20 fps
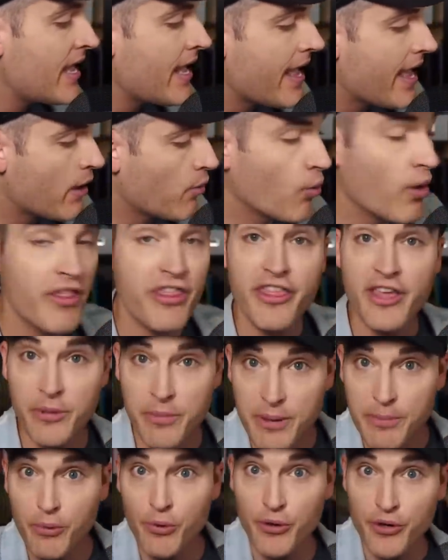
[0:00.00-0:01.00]
And one thing
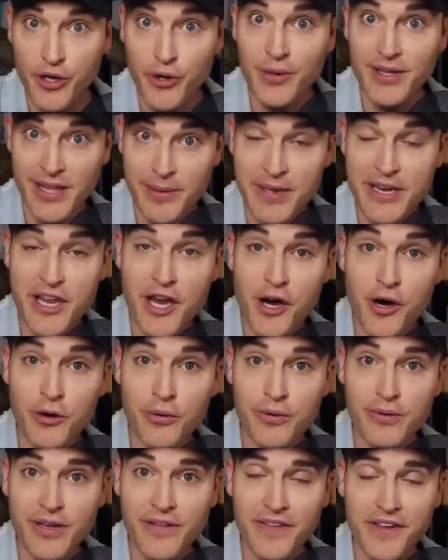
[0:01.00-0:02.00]
people were doing, let me know
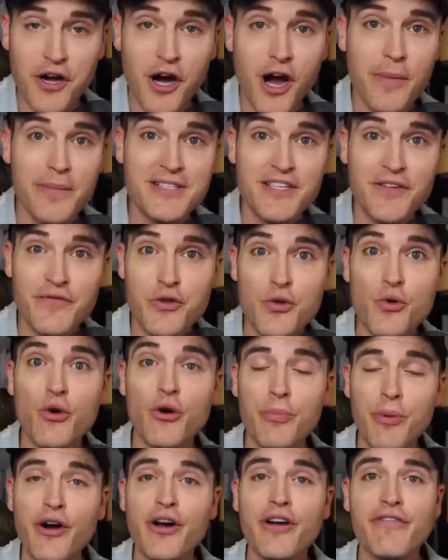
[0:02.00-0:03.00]
in the comments if you were a
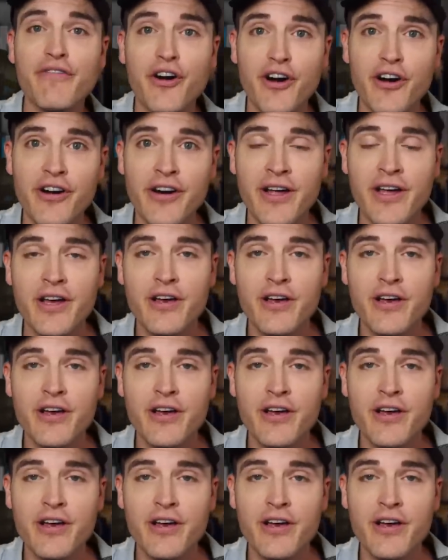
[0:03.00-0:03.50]
part of our